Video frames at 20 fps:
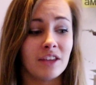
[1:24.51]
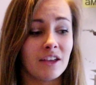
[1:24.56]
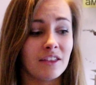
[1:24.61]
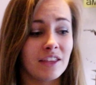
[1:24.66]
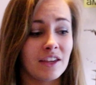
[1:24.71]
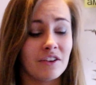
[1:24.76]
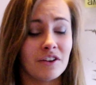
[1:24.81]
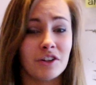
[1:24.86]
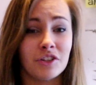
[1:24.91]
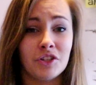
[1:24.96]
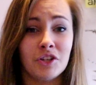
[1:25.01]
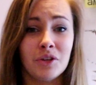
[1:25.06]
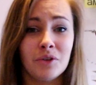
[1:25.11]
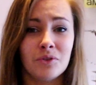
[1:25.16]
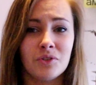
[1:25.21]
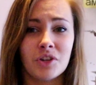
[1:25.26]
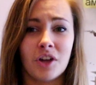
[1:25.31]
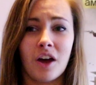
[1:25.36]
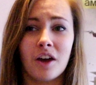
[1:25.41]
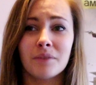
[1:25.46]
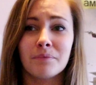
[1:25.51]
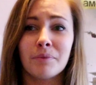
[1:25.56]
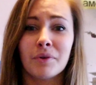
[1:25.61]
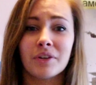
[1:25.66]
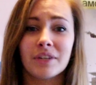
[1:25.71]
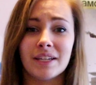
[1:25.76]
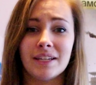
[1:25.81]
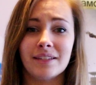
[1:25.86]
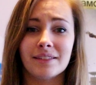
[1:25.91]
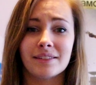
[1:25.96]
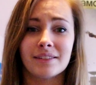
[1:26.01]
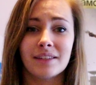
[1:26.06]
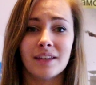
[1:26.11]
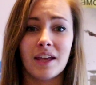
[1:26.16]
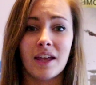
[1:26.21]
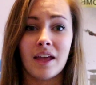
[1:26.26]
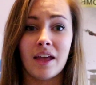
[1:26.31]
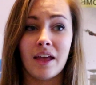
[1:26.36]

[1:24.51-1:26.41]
that there are 2 charred bodies